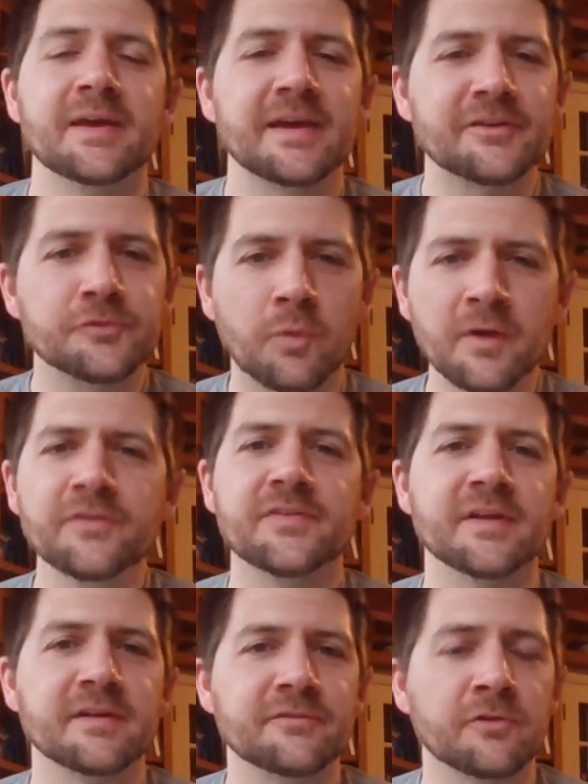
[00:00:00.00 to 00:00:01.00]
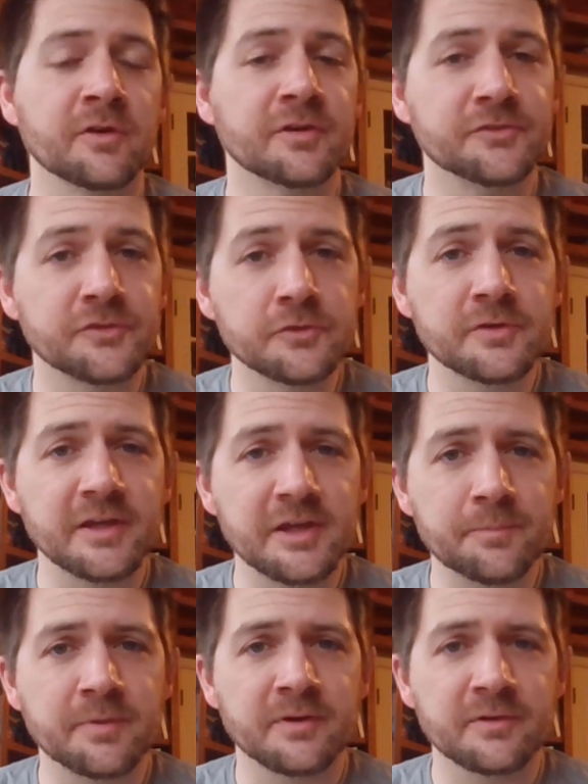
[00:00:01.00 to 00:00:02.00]
It's one thing for a
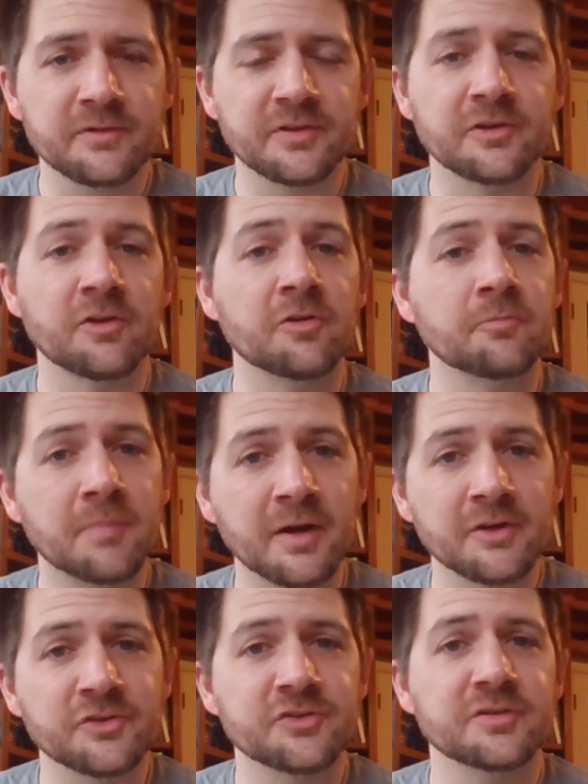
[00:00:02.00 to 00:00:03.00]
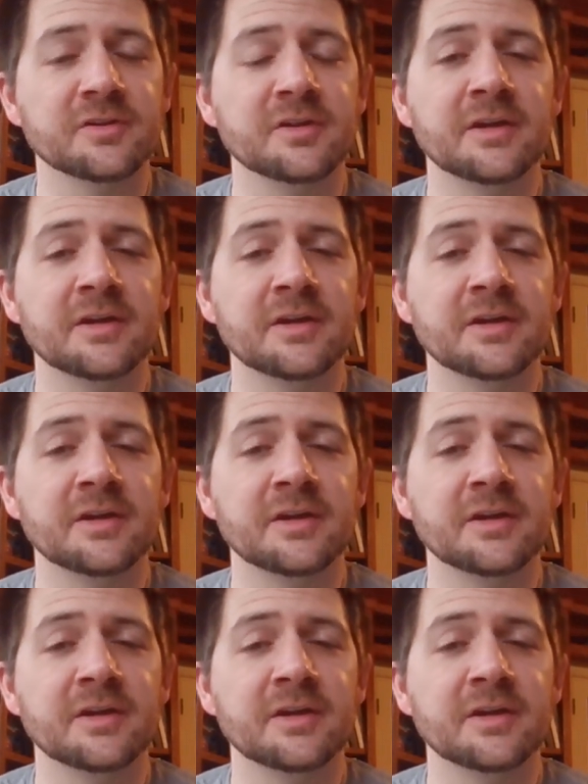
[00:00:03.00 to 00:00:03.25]
zookeeper to know much